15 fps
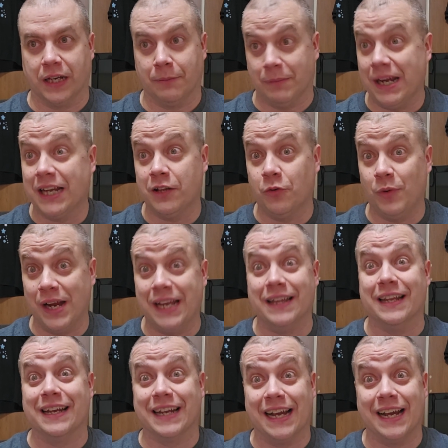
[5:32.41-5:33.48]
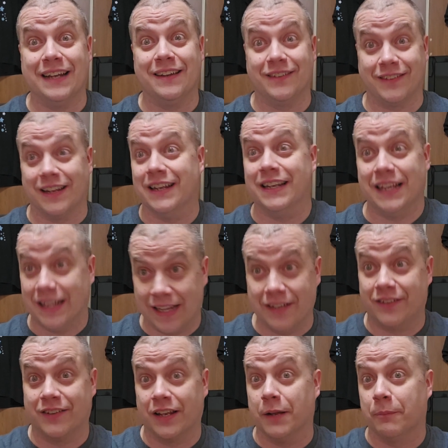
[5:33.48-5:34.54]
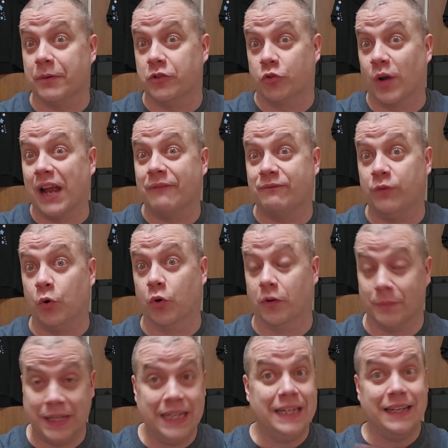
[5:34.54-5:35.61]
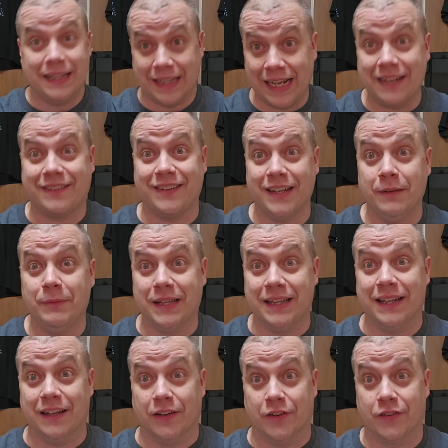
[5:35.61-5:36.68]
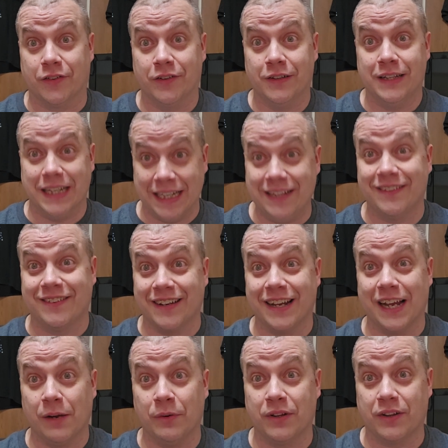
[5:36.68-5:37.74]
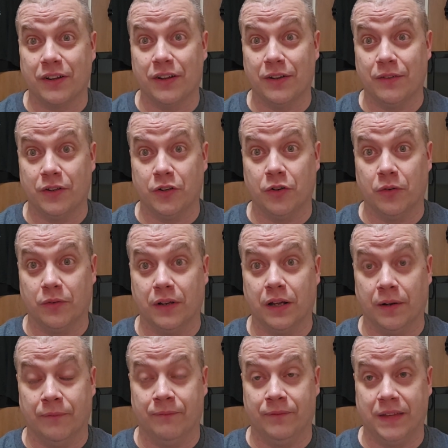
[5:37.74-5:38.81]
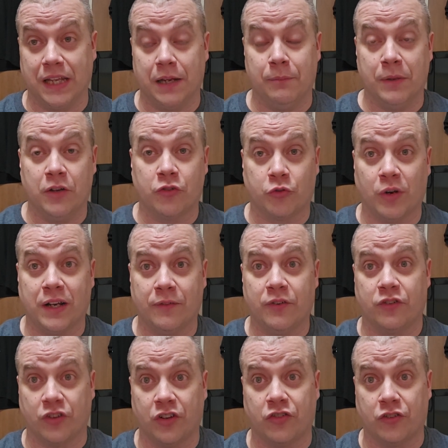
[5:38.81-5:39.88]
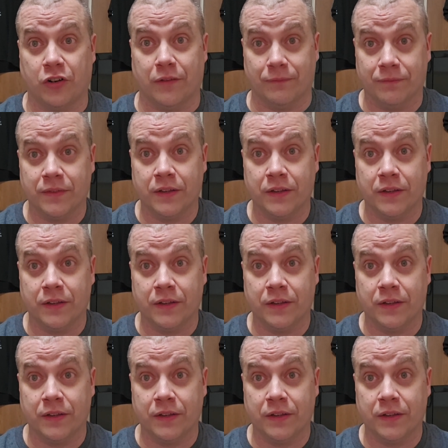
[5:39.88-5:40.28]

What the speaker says: And by the way, the guy that said they set up a trap for him, that's him in this. He's the guy with the, the administrative assistant.